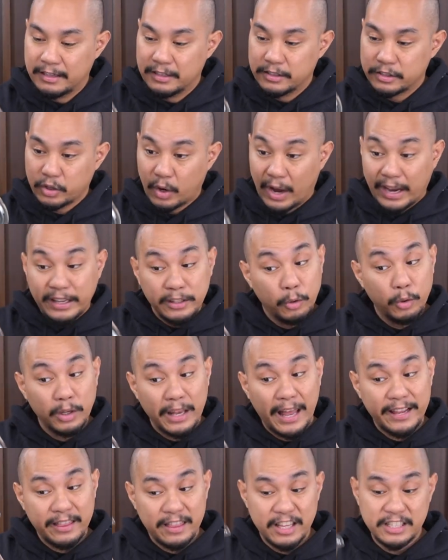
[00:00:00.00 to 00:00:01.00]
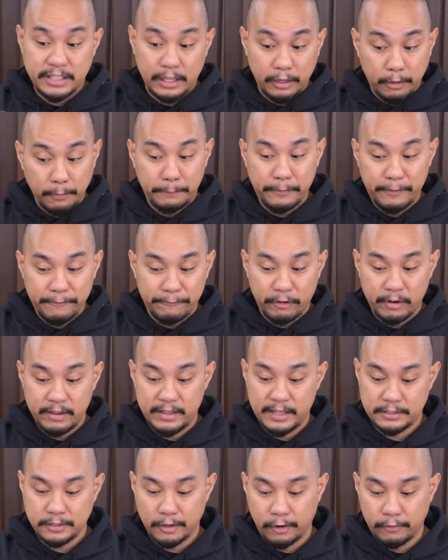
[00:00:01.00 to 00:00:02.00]
So I do like this. I do prefer
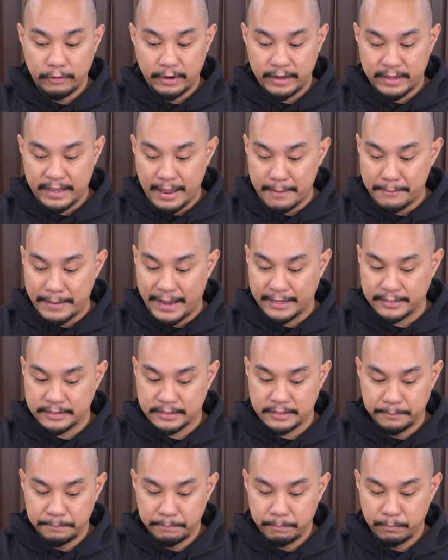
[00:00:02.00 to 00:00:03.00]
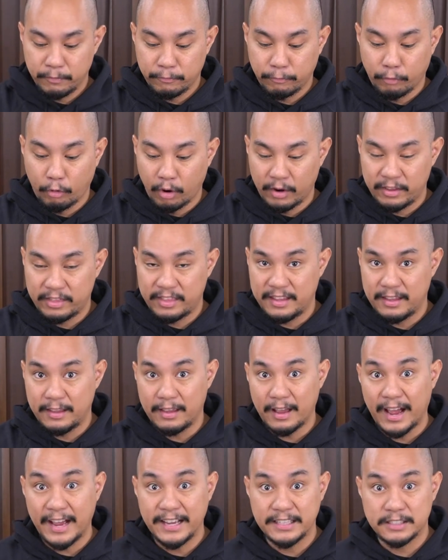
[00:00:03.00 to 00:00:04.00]
this over a Chemex for
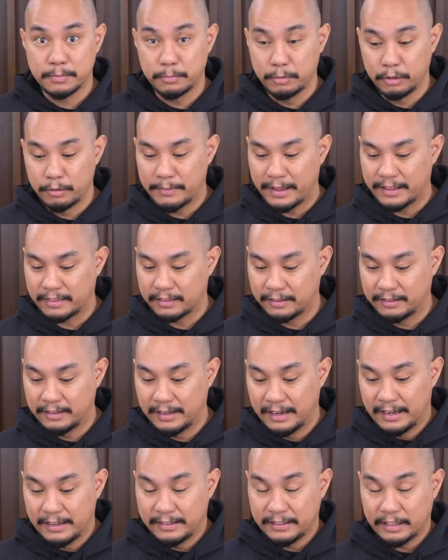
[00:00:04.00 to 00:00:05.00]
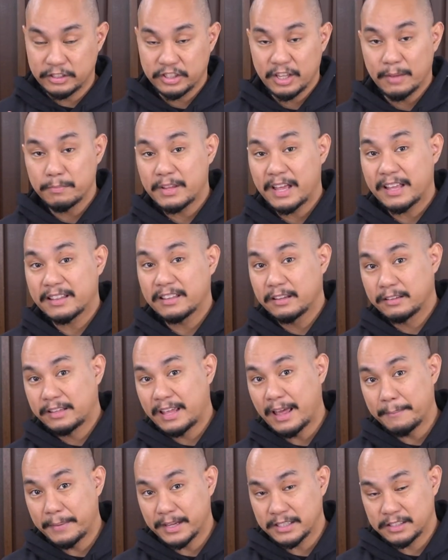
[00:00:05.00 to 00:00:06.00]
the ice brew method. Now, something that the
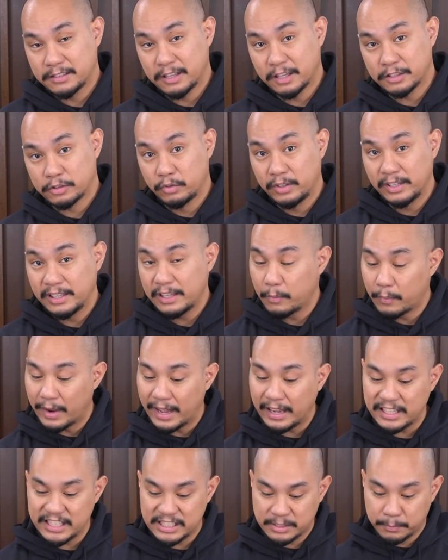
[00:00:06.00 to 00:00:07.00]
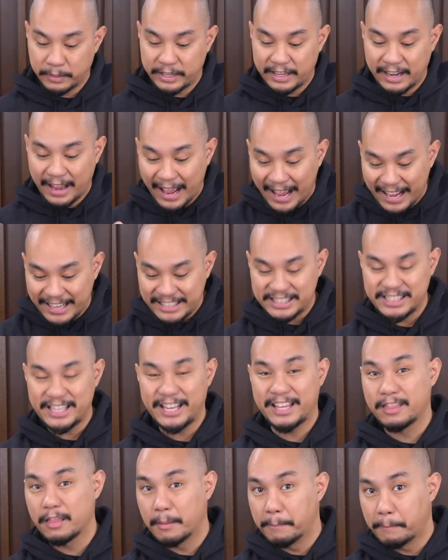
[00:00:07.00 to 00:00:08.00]
Chemex does really well is putting ice
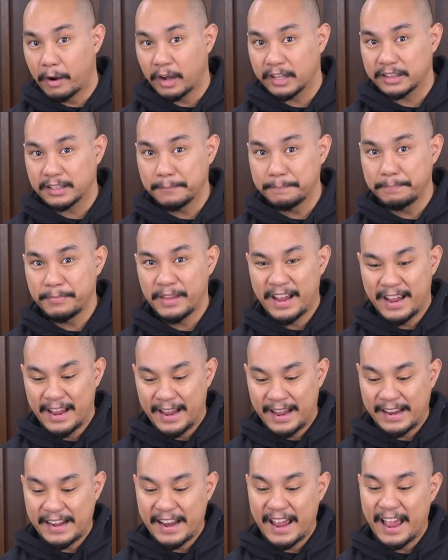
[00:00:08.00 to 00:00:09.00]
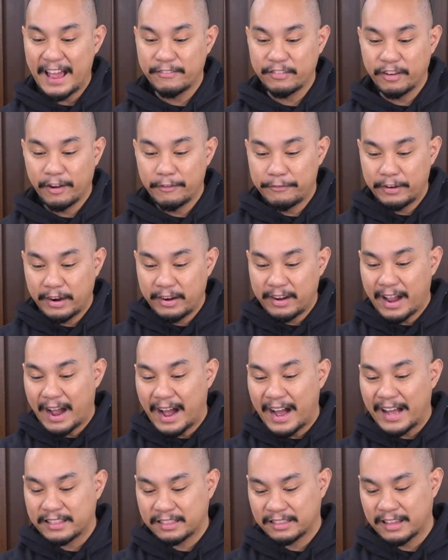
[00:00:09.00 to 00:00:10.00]
in the bottom and having a very
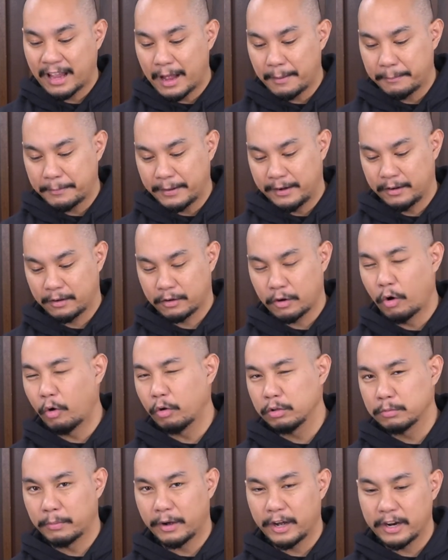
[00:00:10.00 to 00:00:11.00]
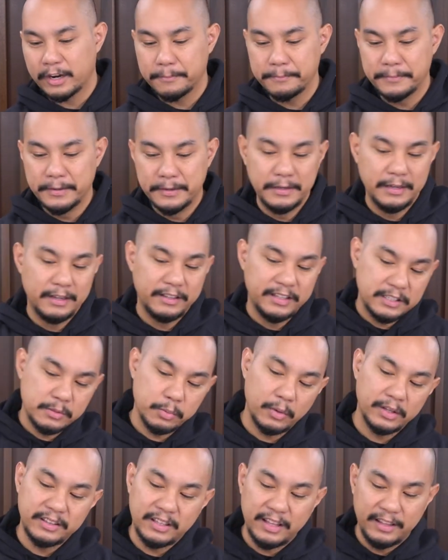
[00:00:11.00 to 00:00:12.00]
hot top and a cold bottom. This
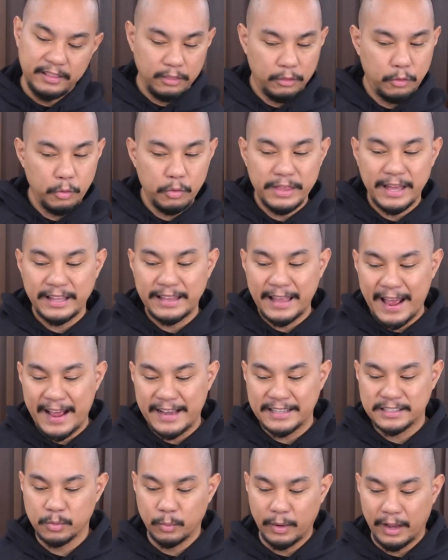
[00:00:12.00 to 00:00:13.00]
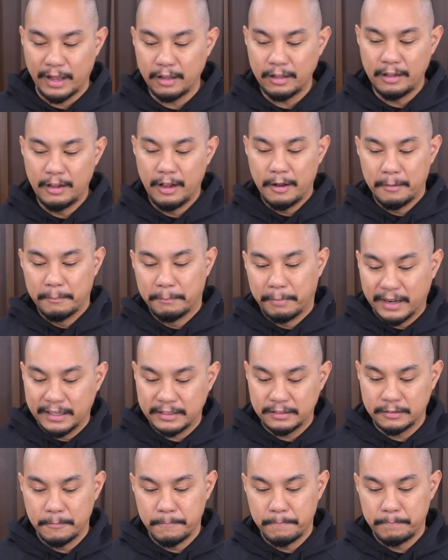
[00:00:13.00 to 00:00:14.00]
one didn't do that as well,
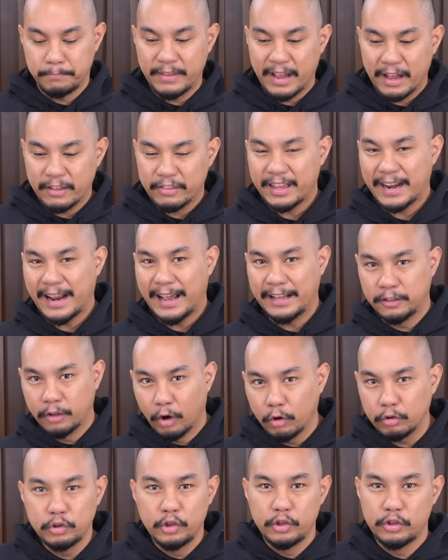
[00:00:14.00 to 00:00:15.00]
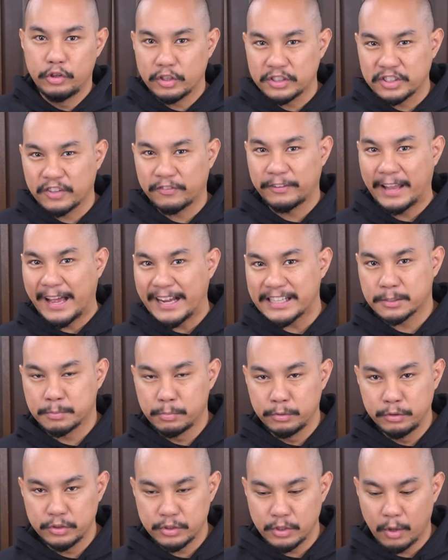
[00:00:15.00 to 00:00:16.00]
but now that I don't do those flash
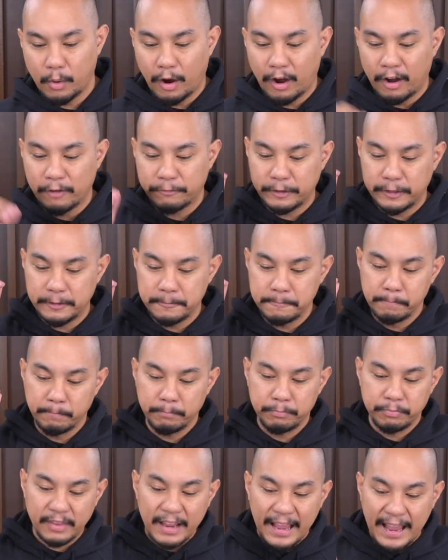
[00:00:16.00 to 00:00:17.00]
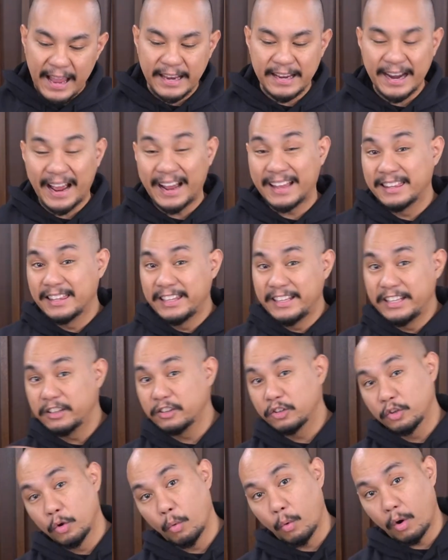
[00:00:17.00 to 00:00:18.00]
brews so often and I
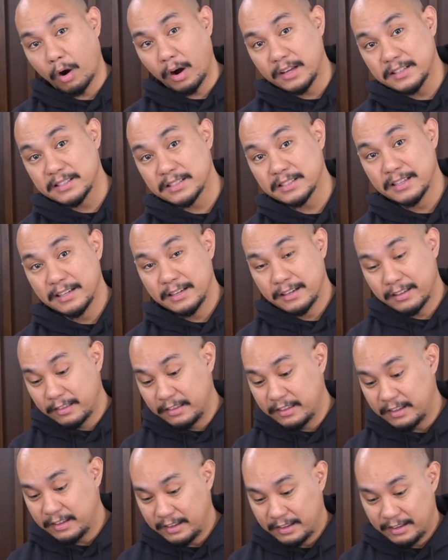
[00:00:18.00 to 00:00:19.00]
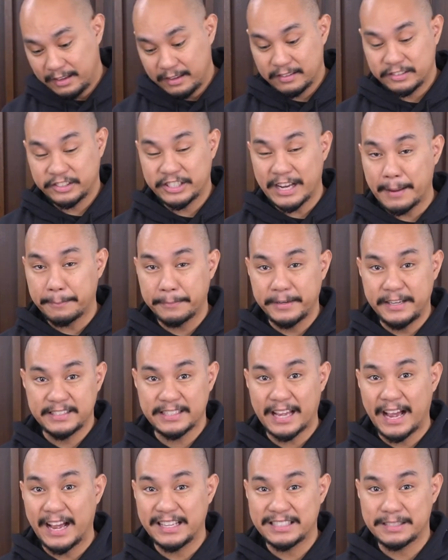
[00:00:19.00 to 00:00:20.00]
lean towards the Japanese
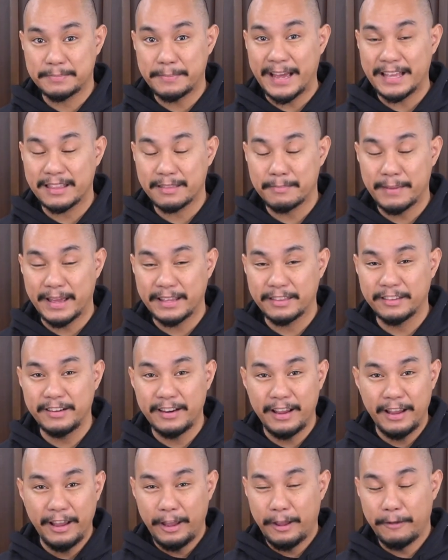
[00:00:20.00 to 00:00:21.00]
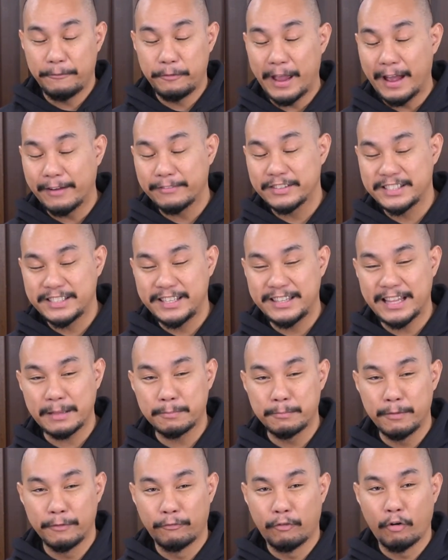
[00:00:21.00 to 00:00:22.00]
ice bath method. If you haven't seen
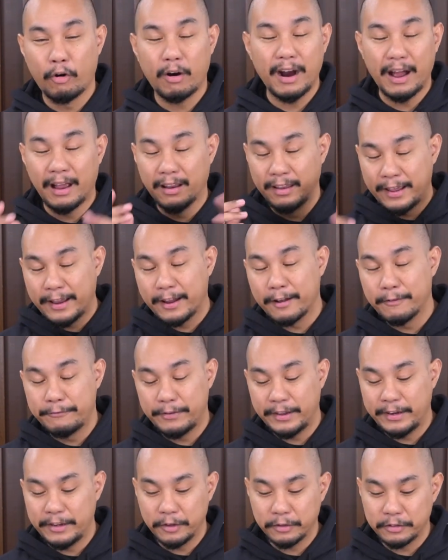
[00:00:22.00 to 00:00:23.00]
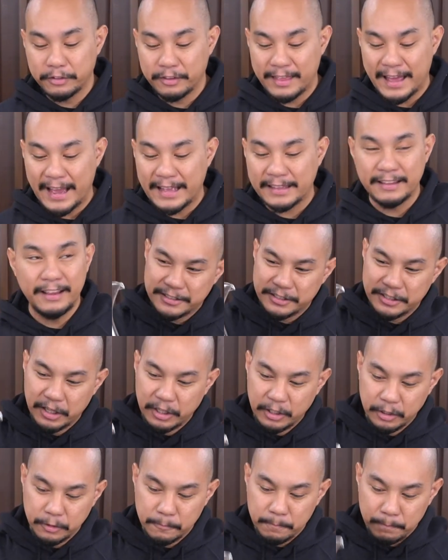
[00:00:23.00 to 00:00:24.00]
that before, I'll link a video to that.
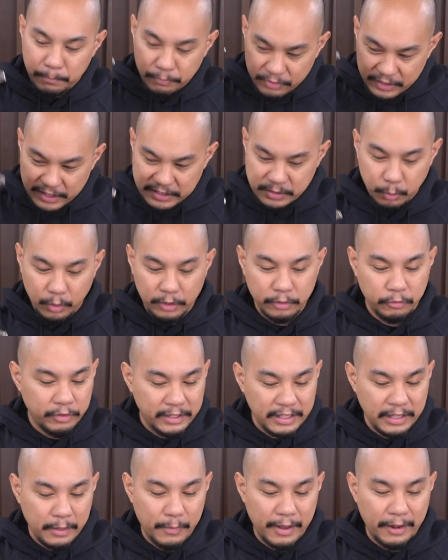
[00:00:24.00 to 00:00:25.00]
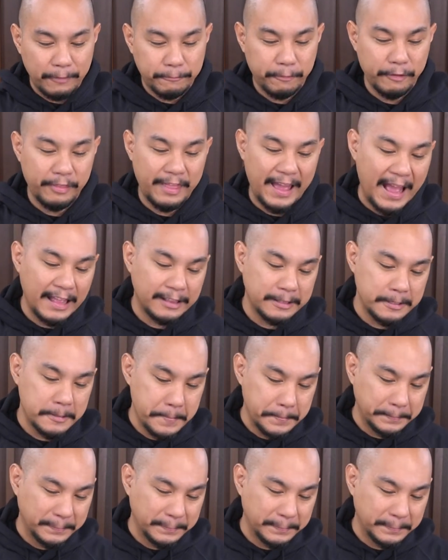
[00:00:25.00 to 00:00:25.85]
So this worked really well for that.